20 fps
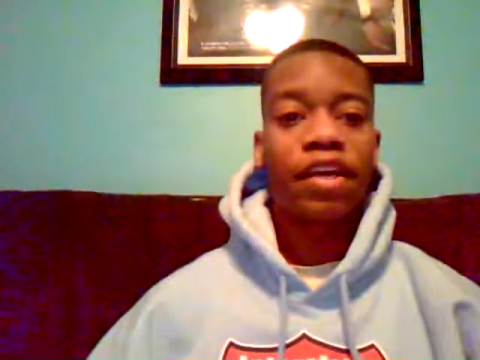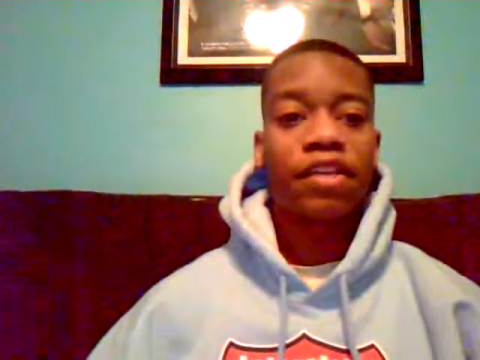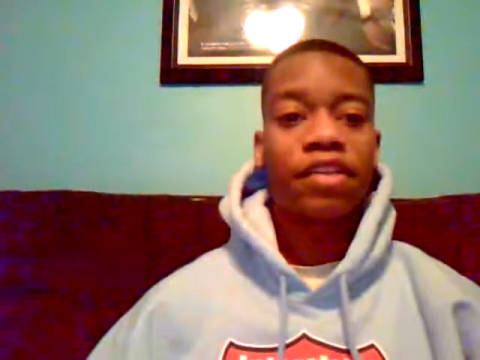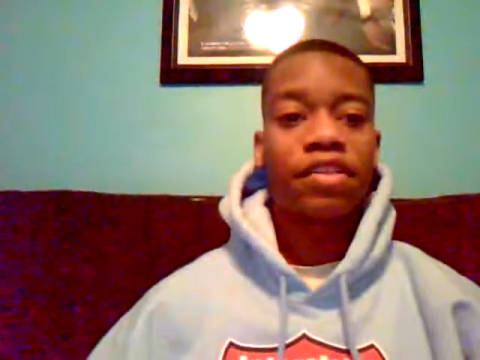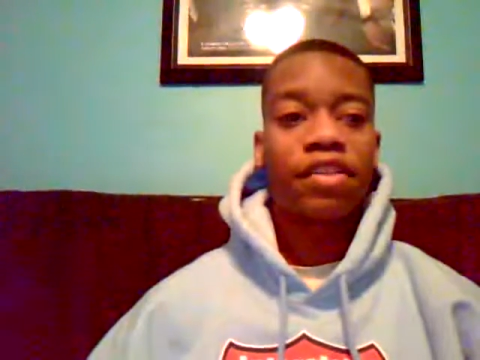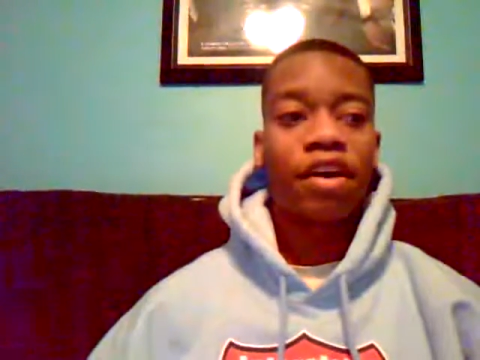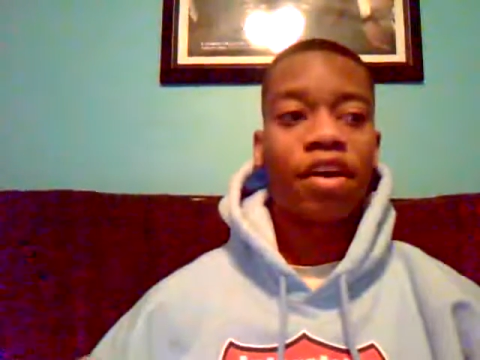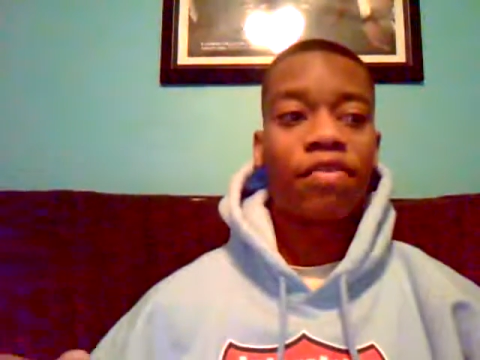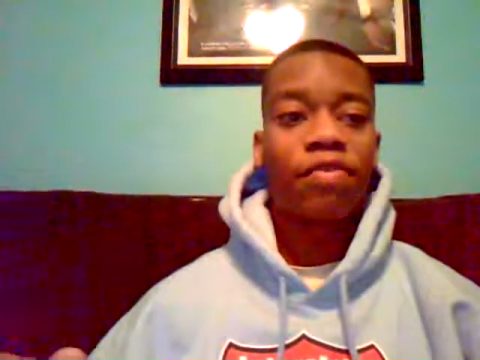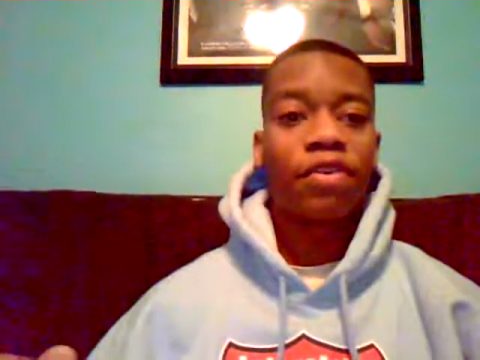and
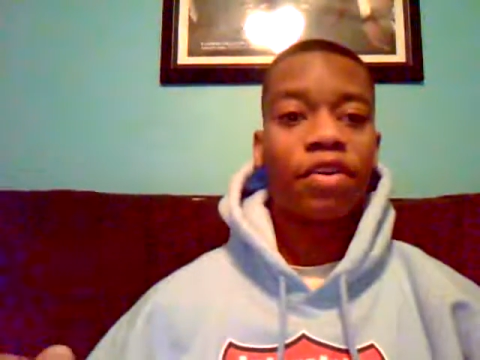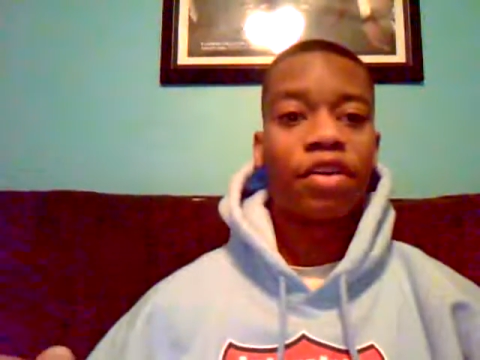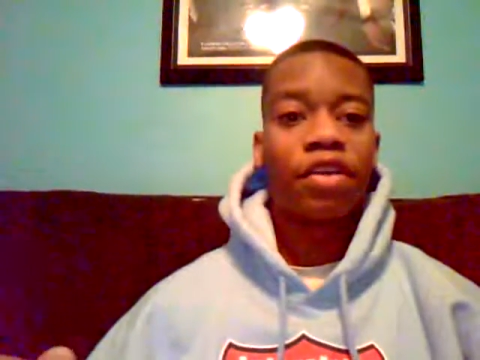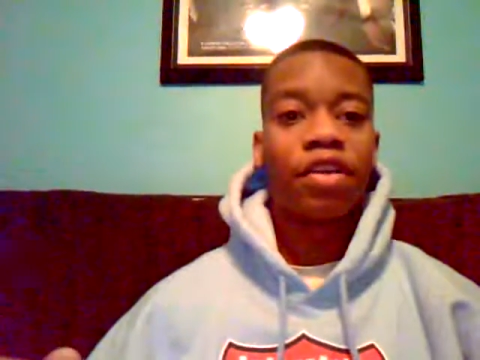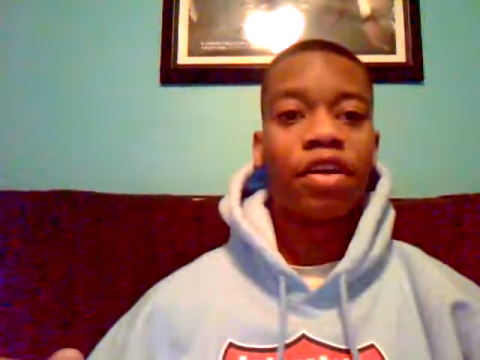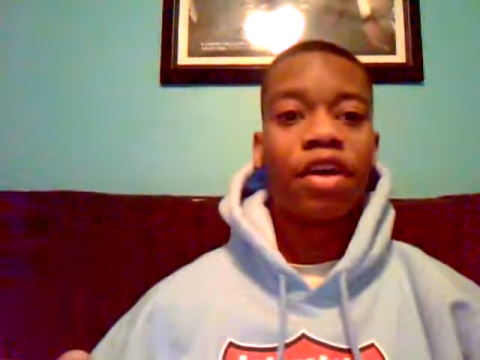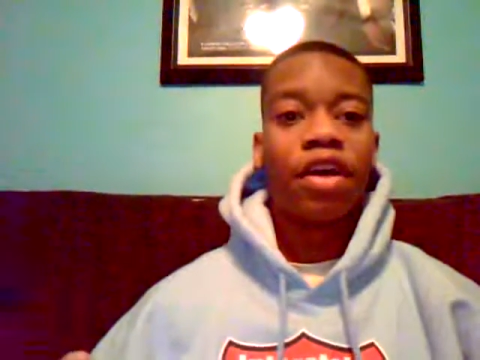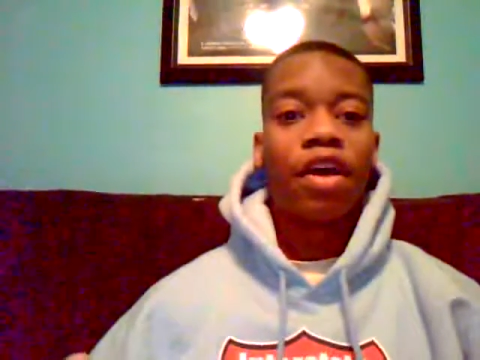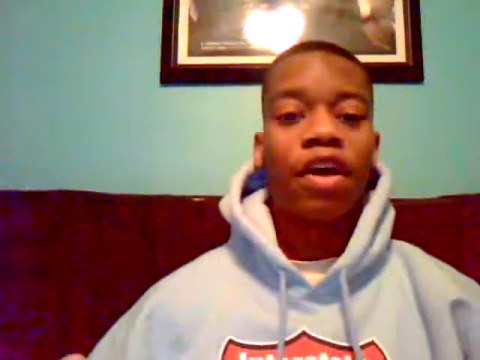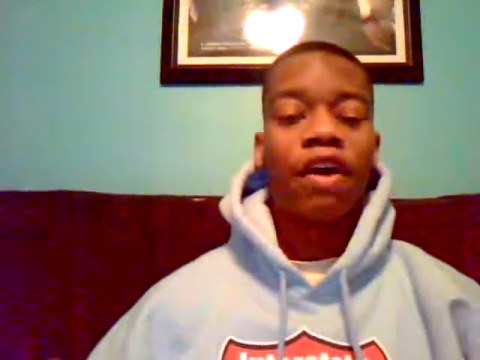stuff, and
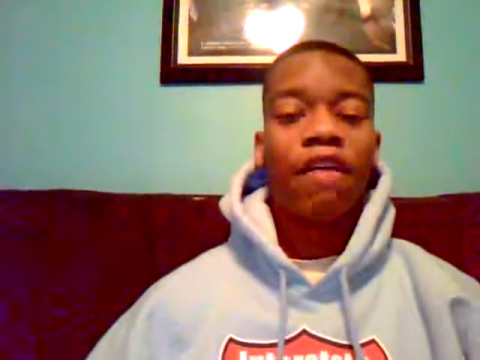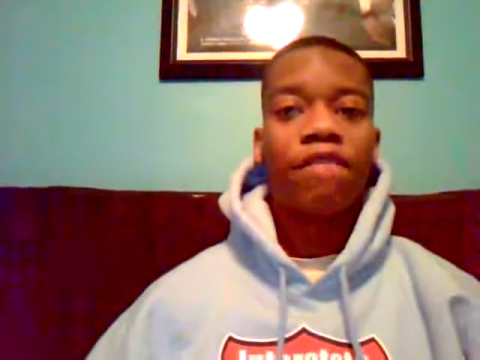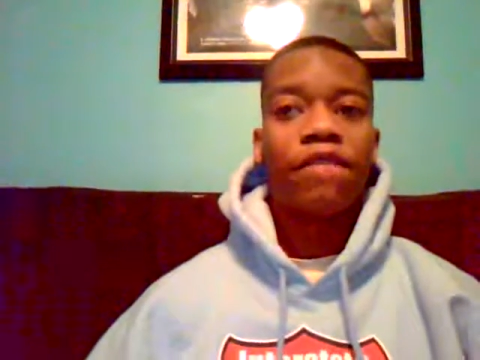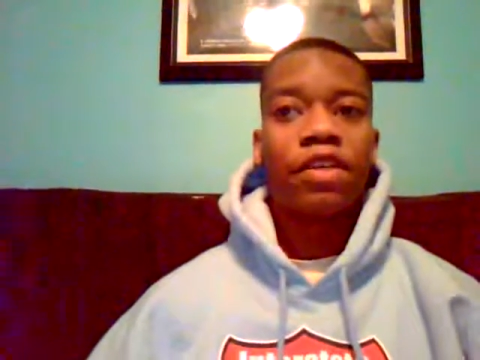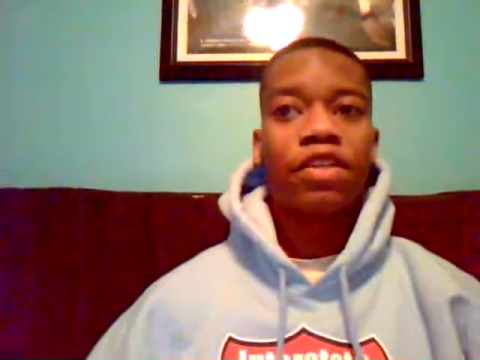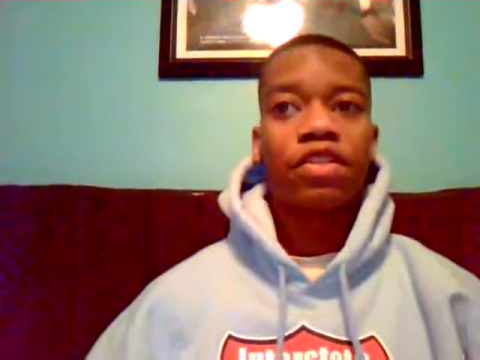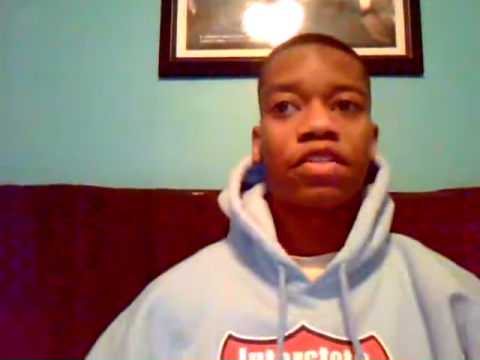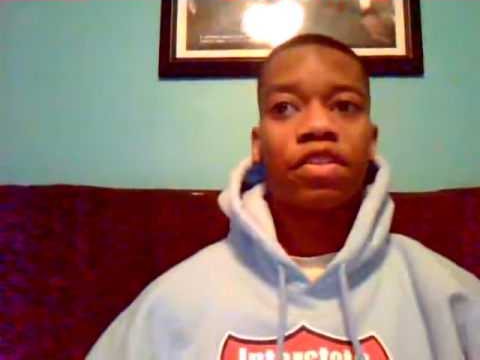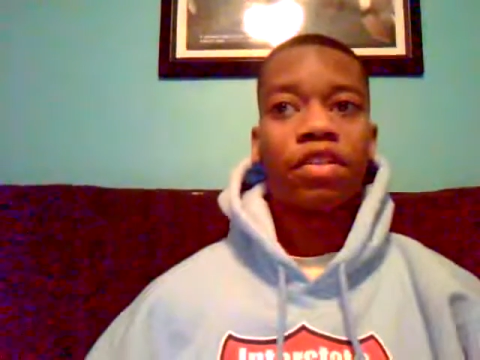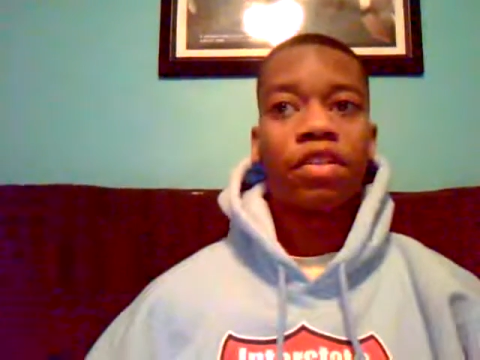
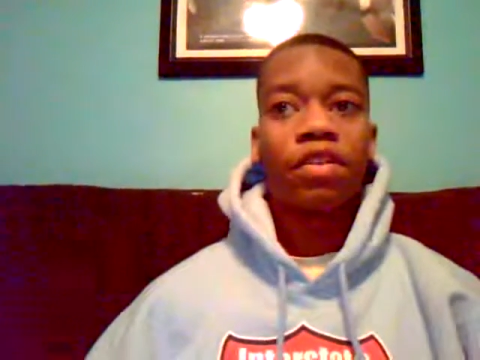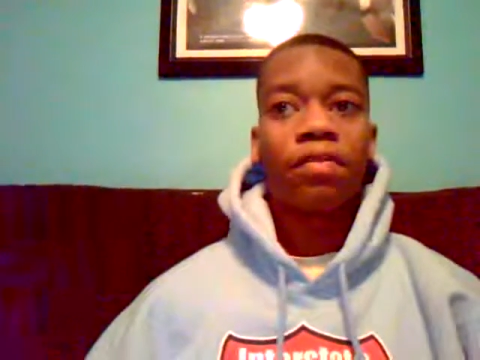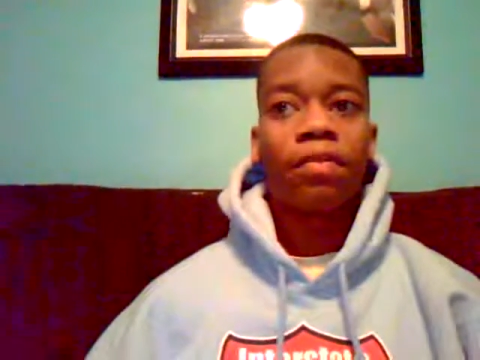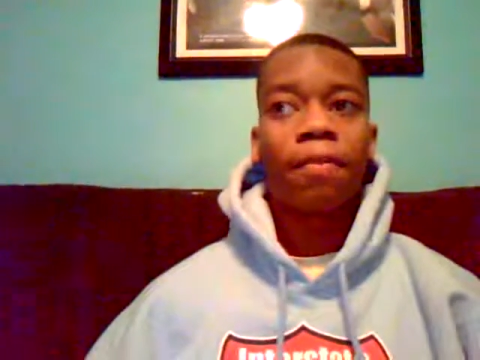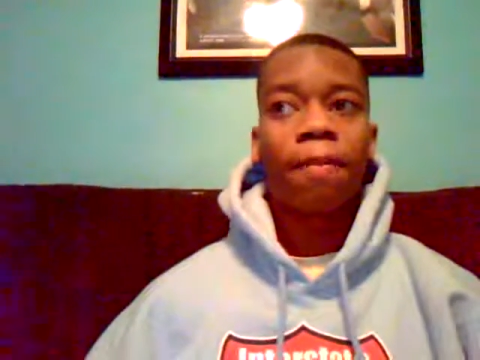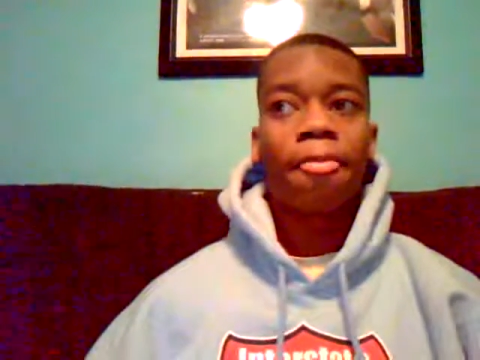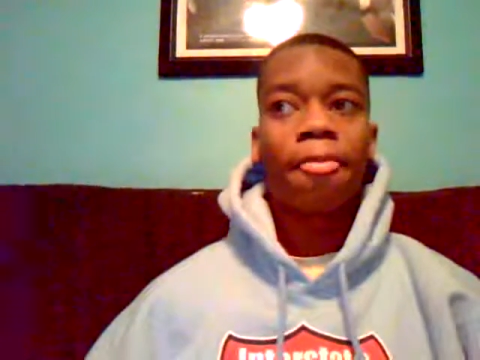eventually